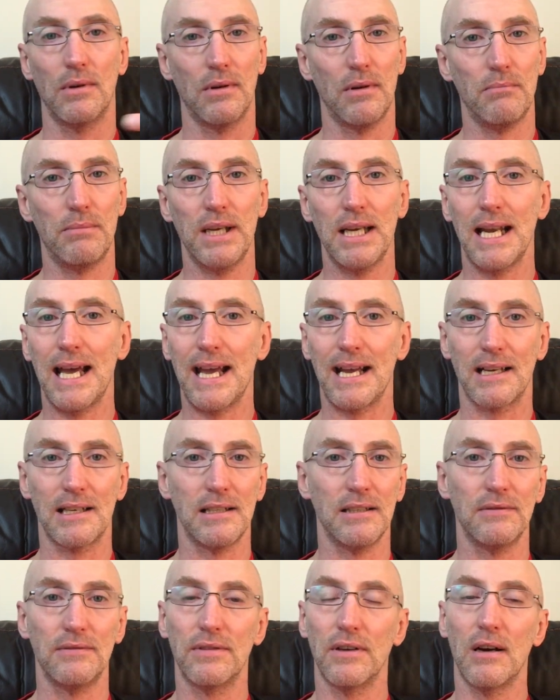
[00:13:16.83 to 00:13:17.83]
and being
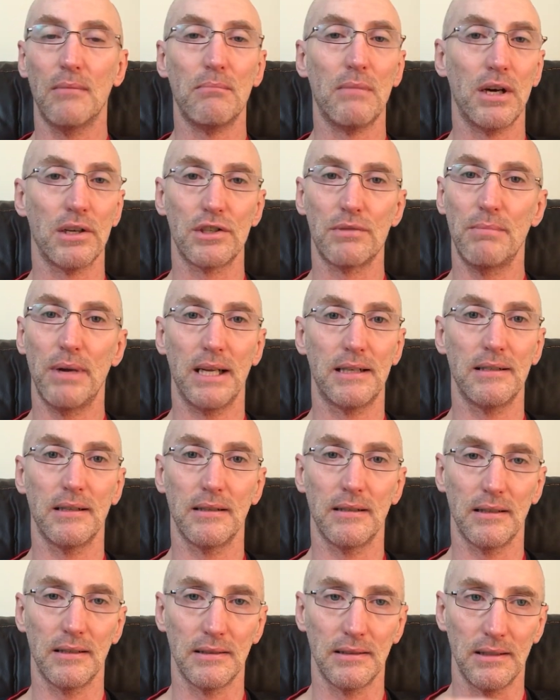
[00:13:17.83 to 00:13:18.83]
active are much better
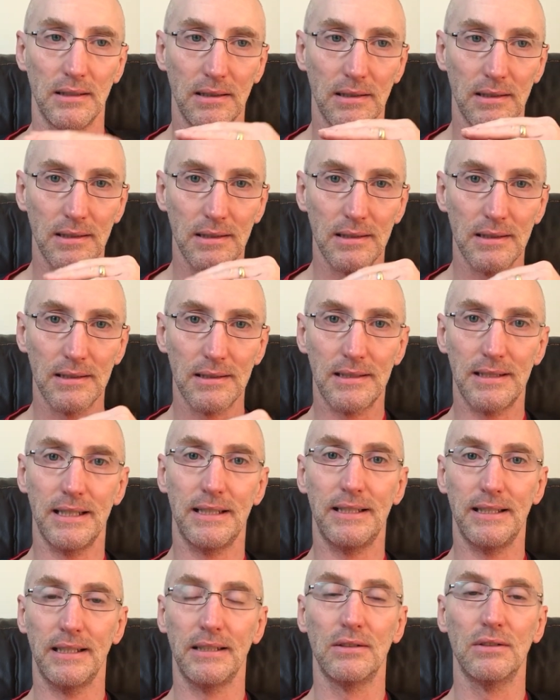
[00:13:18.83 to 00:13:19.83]
than
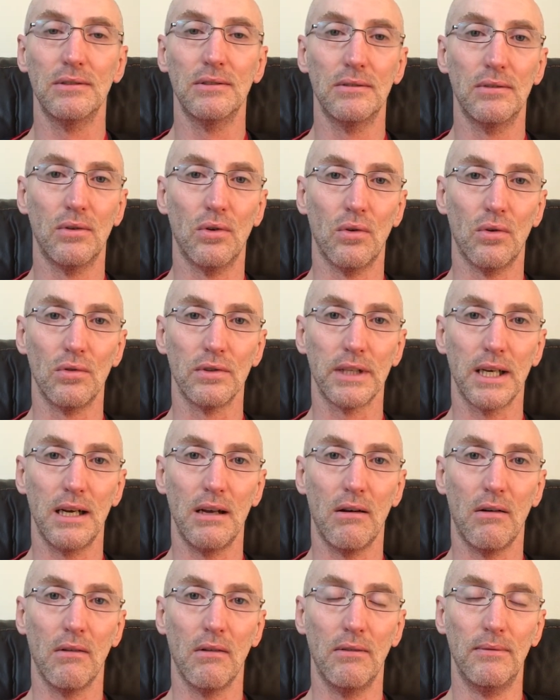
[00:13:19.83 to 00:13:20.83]
sitting all day
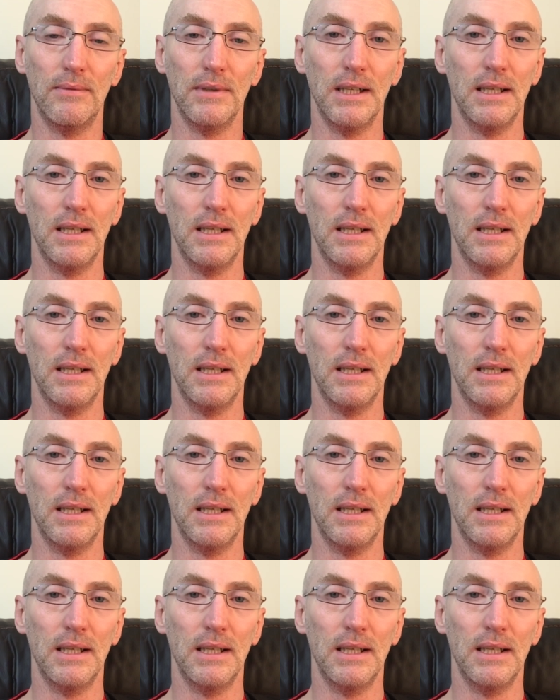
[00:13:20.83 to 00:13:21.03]
long.